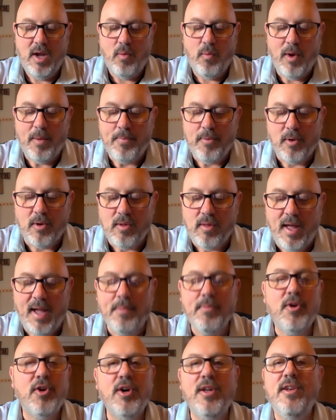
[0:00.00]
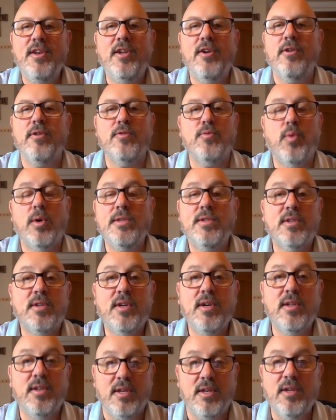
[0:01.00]
We proclaim good news. What's
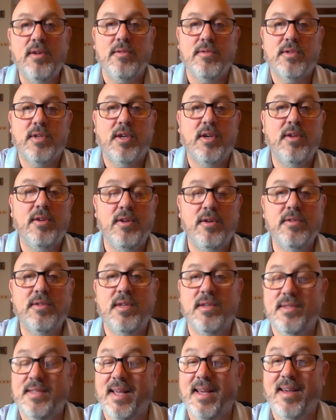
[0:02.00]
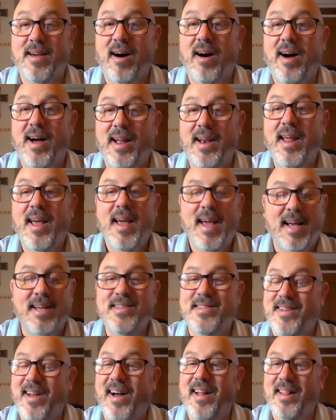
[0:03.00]
good news? Good news is that God
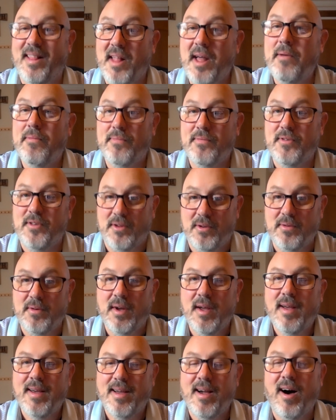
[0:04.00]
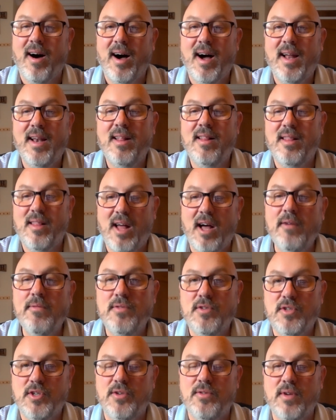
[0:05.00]
has not left you. God
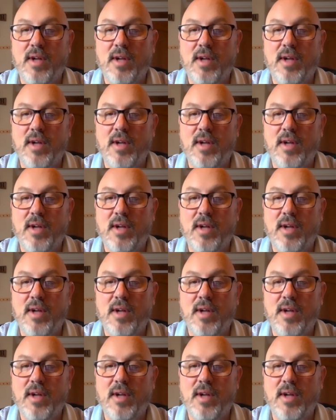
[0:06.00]
loves you.